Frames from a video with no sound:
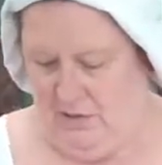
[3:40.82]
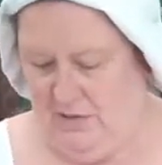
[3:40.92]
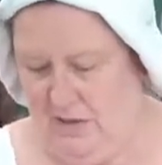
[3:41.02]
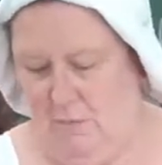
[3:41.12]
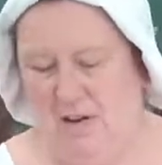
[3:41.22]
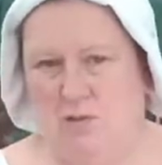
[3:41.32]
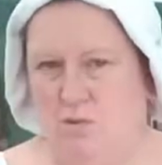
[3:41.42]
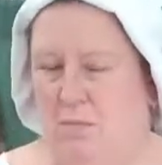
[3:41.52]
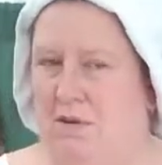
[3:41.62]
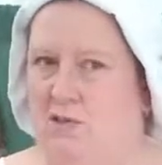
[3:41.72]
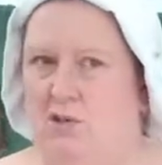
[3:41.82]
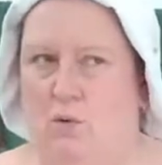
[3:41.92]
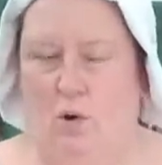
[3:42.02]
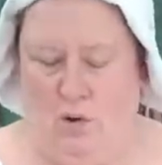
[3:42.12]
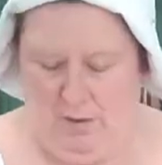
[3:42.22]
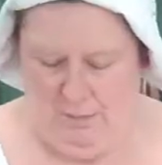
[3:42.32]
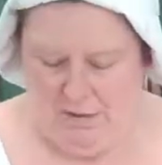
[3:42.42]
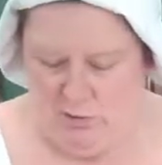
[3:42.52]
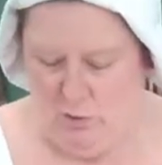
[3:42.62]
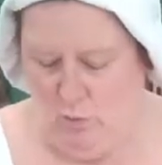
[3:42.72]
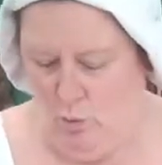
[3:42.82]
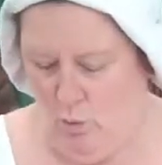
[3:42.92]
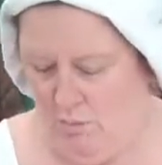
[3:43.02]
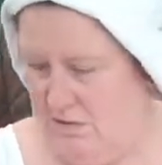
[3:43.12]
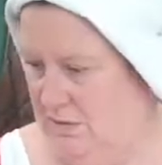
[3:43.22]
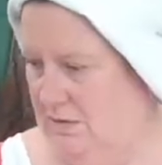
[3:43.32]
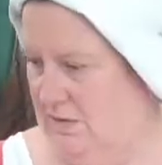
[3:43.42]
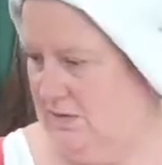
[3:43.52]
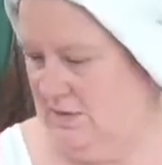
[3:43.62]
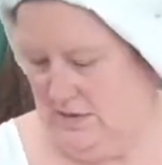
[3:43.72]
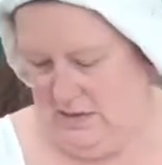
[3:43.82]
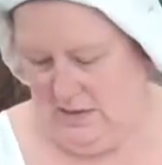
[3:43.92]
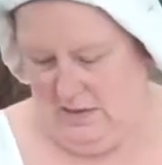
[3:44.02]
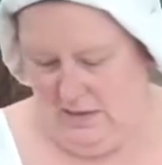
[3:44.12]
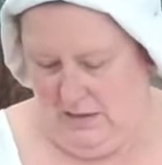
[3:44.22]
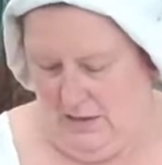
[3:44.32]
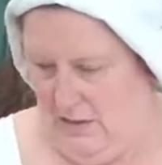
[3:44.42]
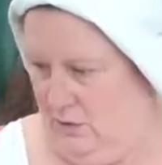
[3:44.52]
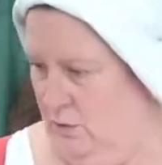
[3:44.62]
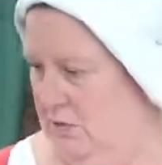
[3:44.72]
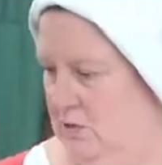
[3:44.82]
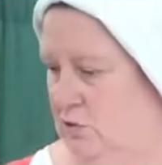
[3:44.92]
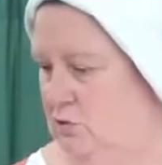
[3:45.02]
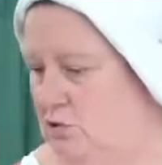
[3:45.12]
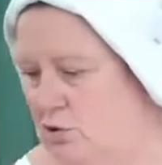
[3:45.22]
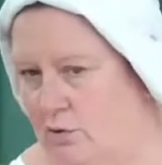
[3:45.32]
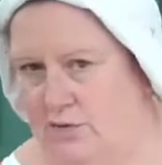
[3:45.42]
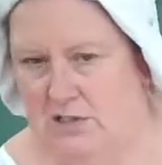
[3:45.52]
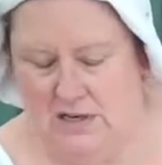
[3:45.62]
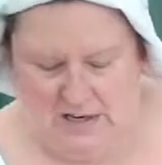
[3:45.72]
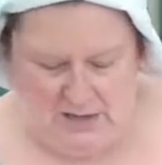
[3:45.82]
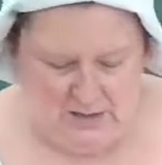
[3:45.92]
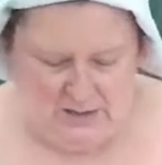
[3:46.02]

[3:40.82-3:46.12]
So the butter was a bit too warm, so it's a bit too soft today.